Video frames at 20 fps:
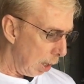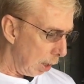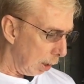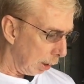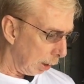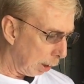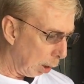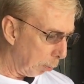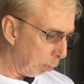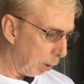
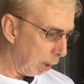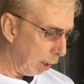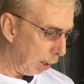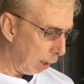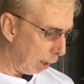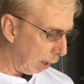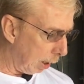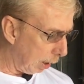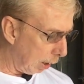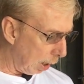something
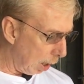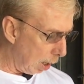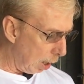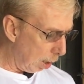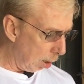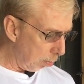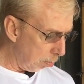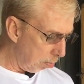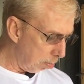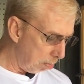
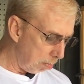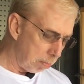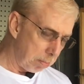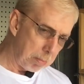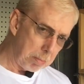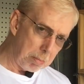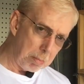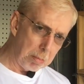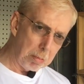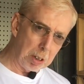that
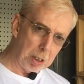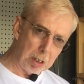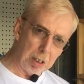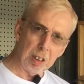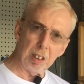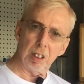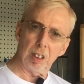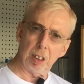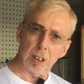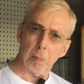
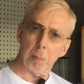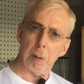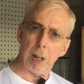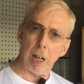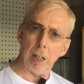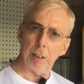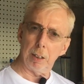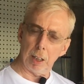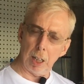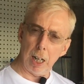was
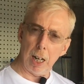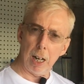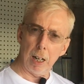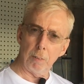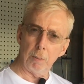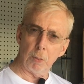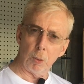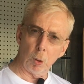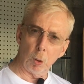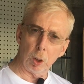about to
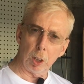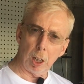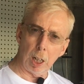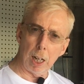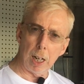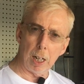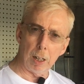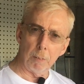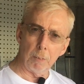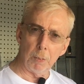head for the
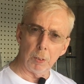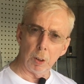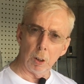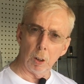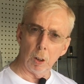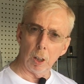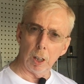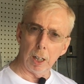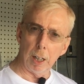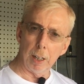
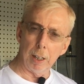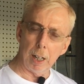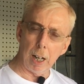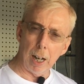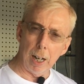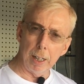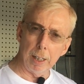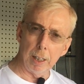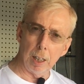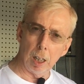landfill, and
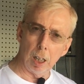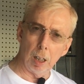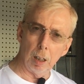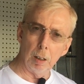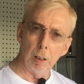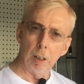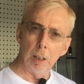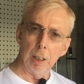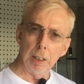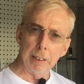
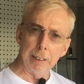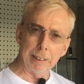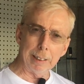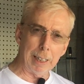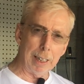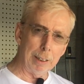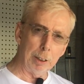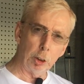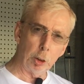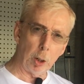I
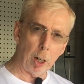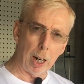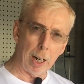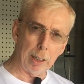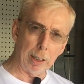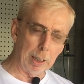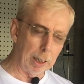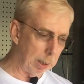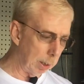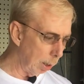
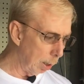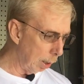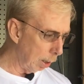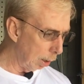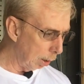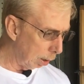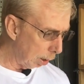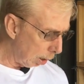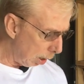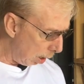sidetracked it,
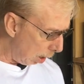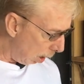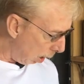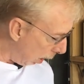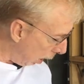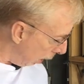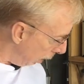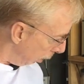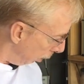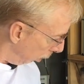and
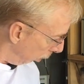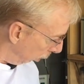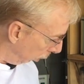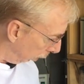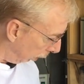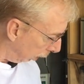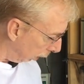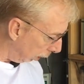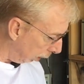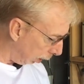I
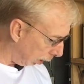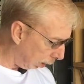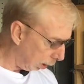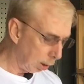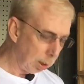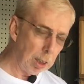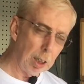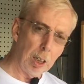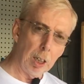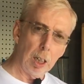use this
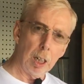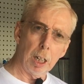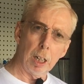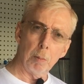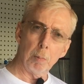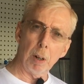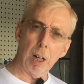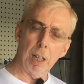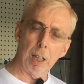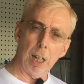
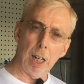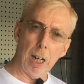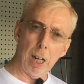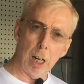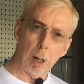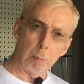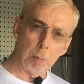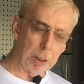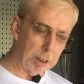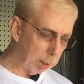in my
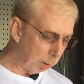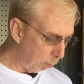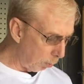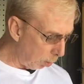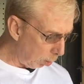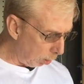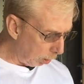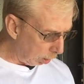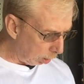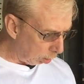lab. It's
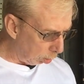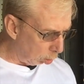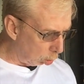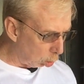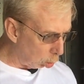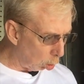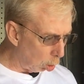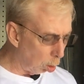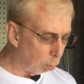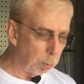very
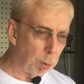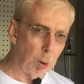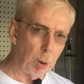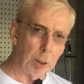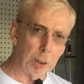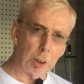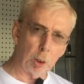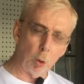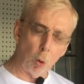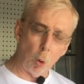
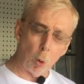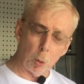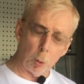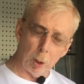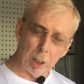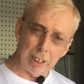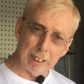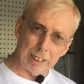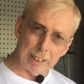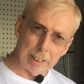durable. It's
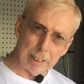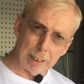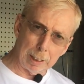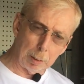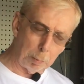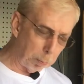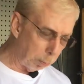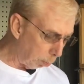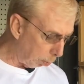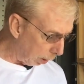1/4 inch
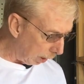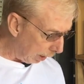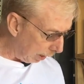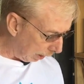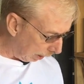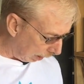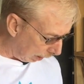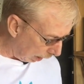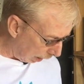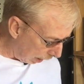thick
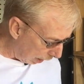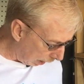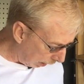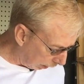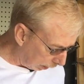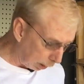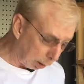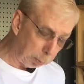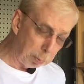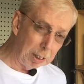plate
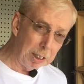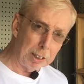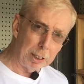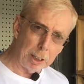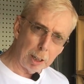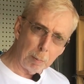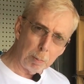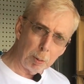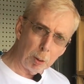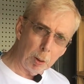glass. It's been
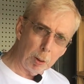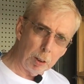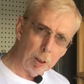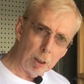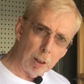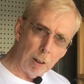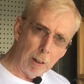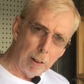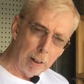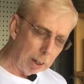
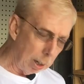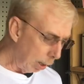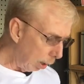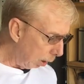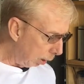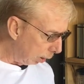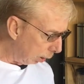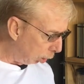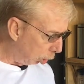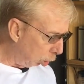tempered.
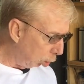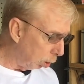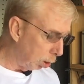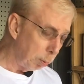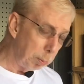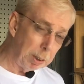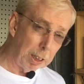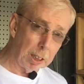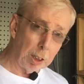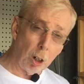This used
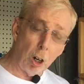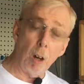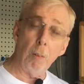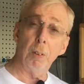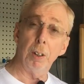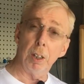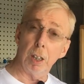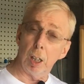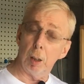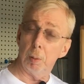to be a
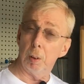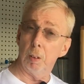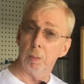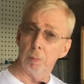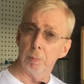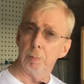coffee table.